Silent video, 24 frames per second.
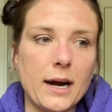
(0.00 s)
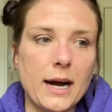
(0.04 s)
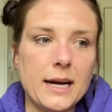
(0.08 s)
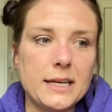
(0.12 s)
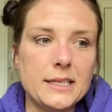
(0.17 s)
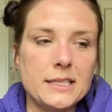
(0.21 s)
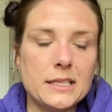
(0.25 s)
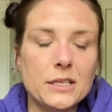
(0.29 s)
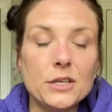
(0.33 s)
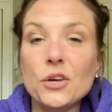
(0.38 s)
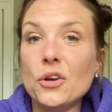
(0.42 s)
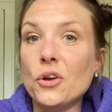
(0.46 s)
I
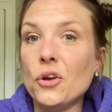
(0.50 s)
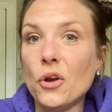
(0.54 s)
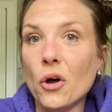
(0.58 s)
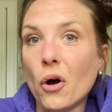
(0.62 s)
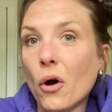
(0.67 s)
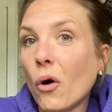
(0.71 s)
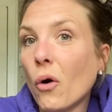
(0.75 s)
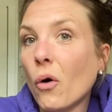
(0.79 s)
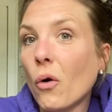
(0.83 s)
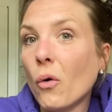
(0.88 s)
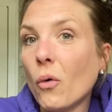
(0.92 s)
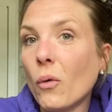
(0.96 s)
didn't
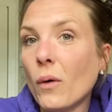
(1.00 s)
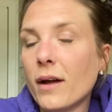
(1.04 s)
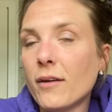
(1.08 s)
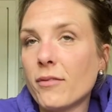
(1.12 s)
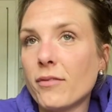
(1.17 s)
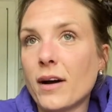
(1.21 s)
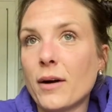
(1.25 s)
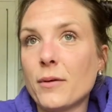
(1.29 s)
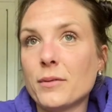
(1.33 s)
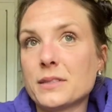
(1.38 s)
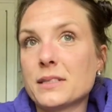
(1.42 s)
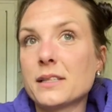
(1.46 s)
know if
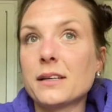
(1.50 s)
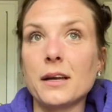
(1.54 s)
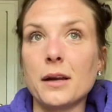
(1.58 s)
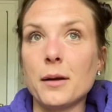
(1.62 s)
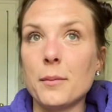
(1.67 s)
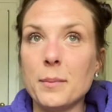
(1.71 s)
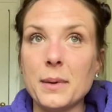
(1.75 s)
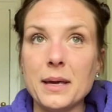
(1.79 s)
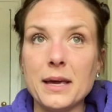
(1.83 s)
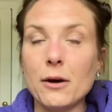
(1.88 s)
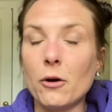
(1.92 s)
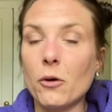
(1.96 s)
I was gonna
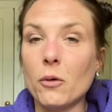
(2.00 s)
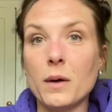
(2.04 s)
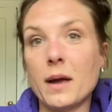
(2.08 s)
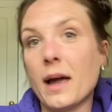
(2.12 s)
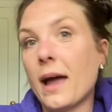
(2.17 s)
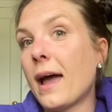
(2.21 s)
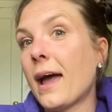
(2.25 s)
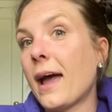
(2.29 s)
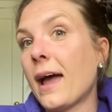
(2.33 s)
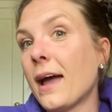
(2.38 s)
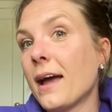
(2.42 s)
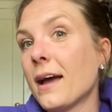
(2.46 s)
be
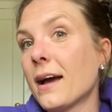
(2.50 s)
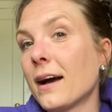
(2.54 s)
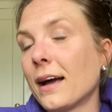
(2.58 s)
okay.